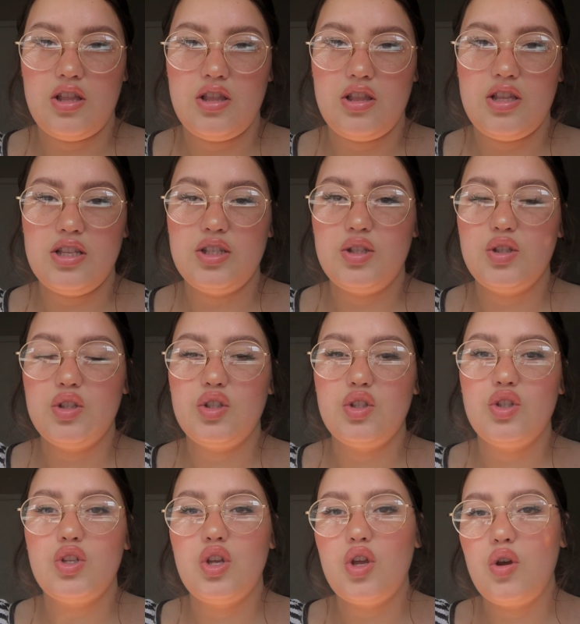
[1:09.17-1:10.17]
This
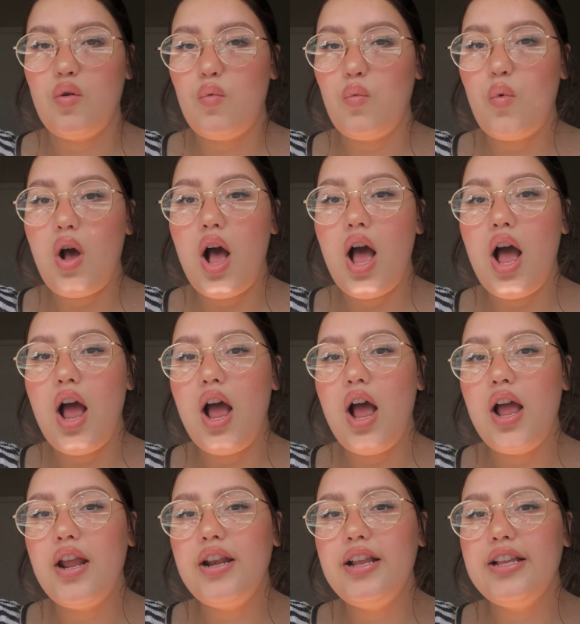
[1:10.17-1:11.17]

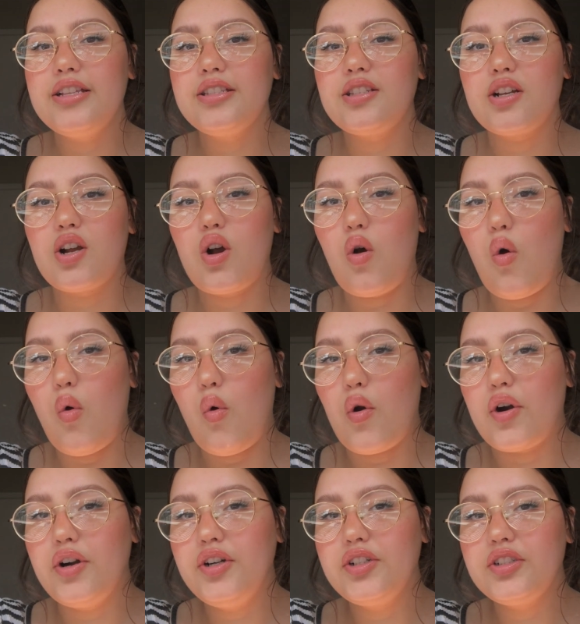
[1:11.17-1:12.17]
one is a
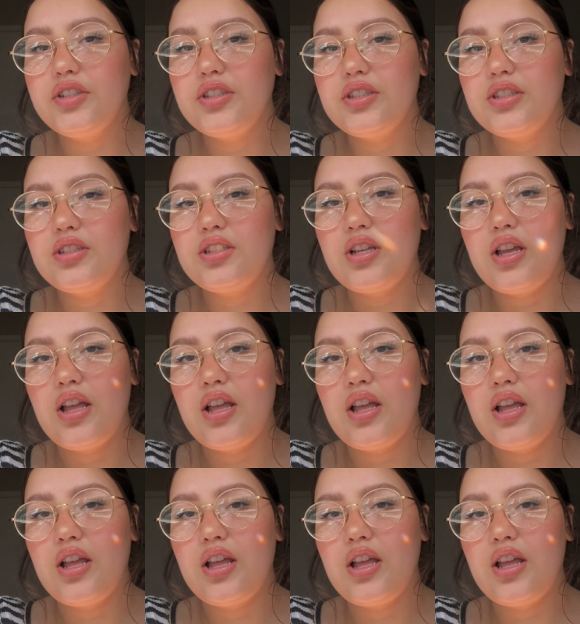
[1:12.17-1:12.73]
quartz